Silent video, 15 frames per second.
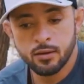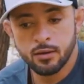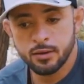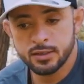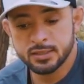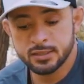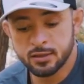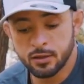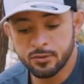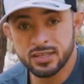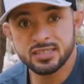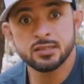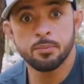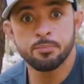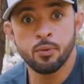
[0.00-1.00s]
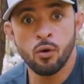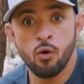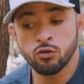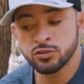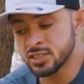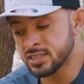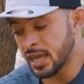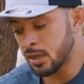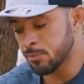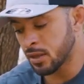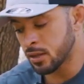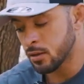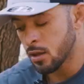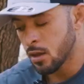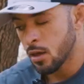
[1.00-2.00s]
this is a bold
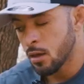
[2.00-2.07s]
statement,